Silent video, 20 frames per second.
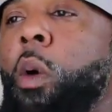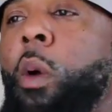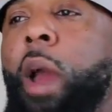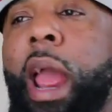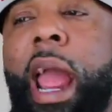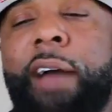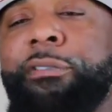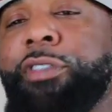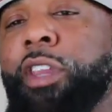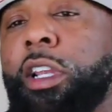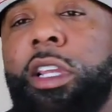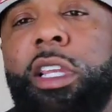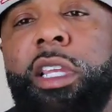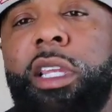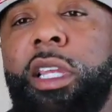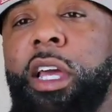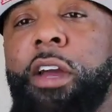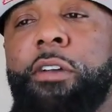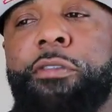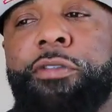have to
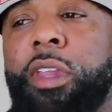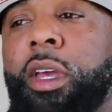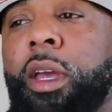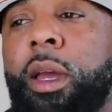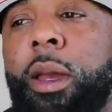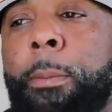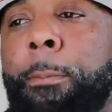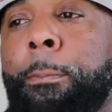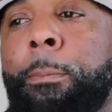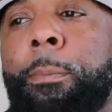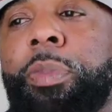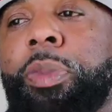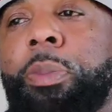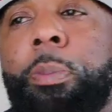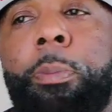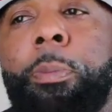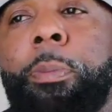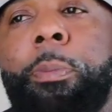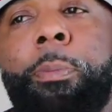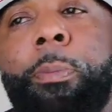lift
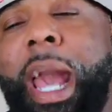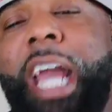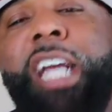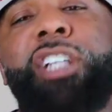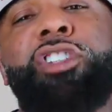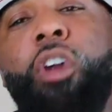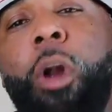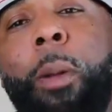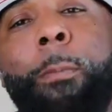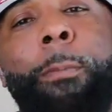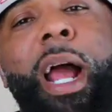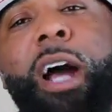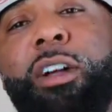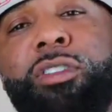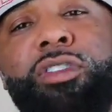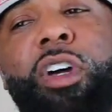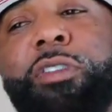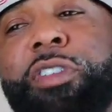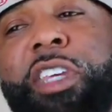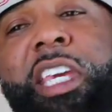major
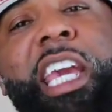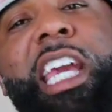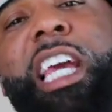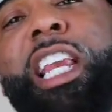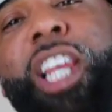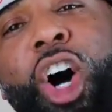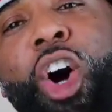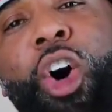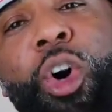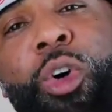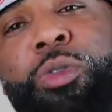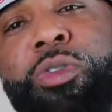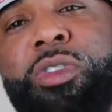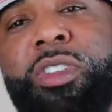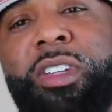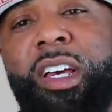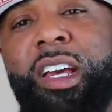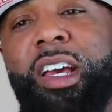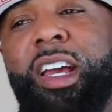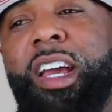amounts of
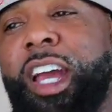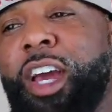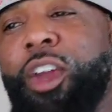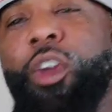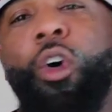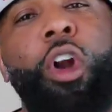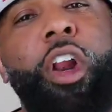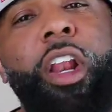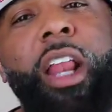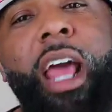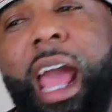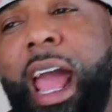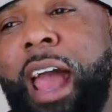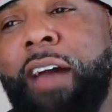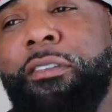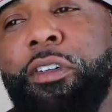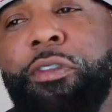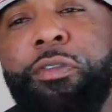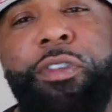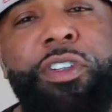kilos in order to
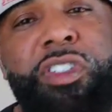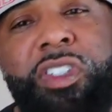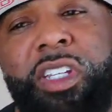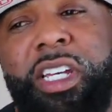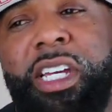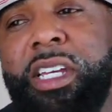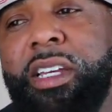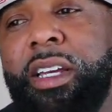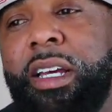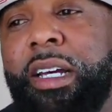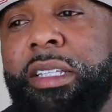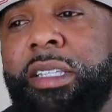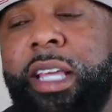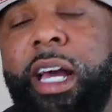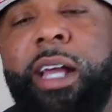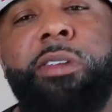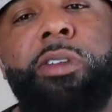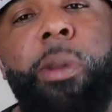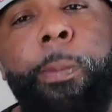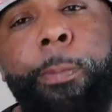have a physique
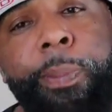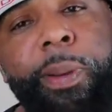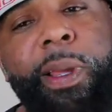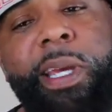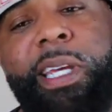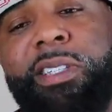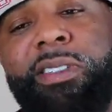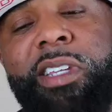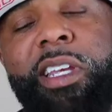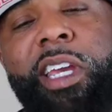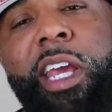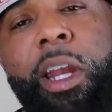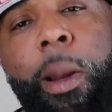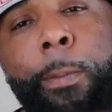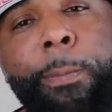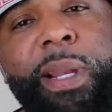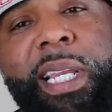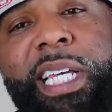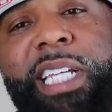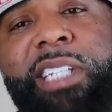that is appeasing
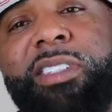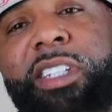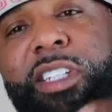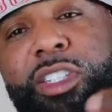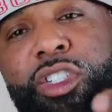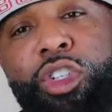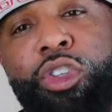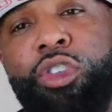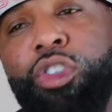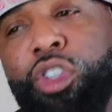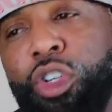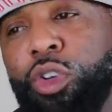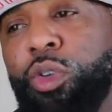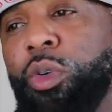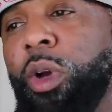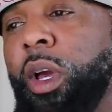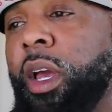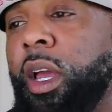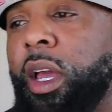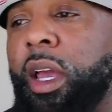and pleasing to
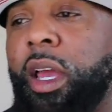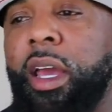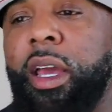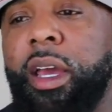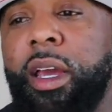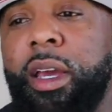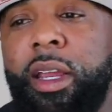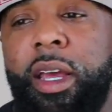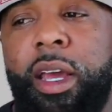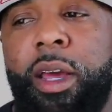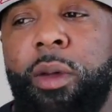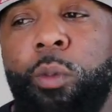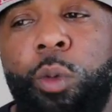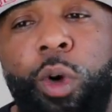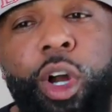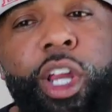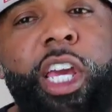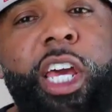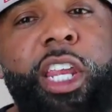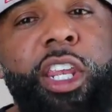you and
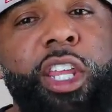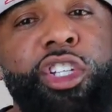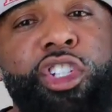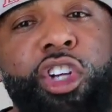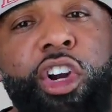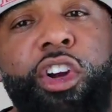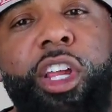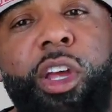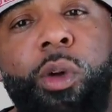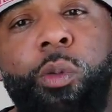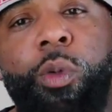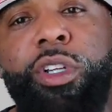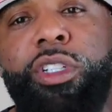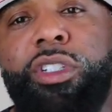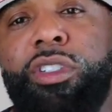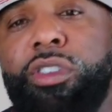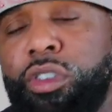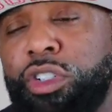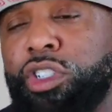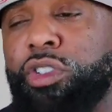what in the journey in
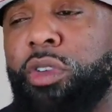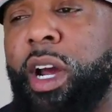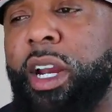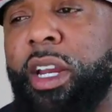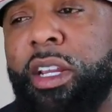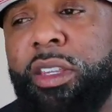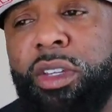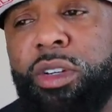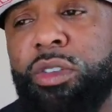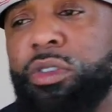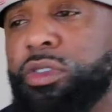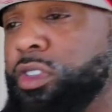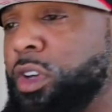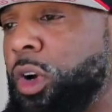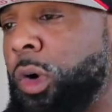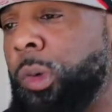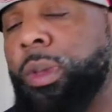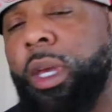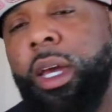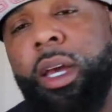which you're trying to do.
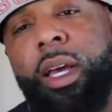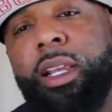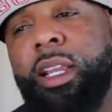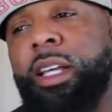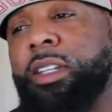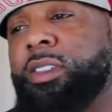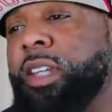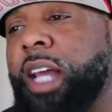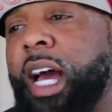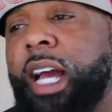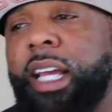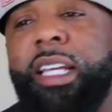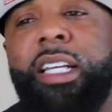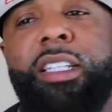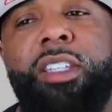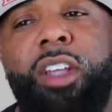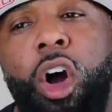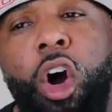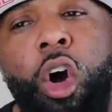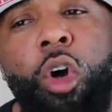So let's not
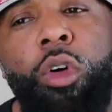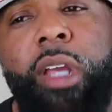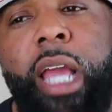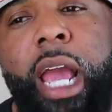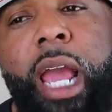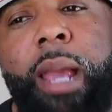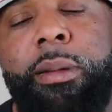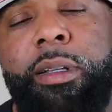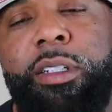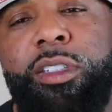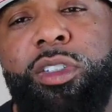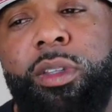get the whole game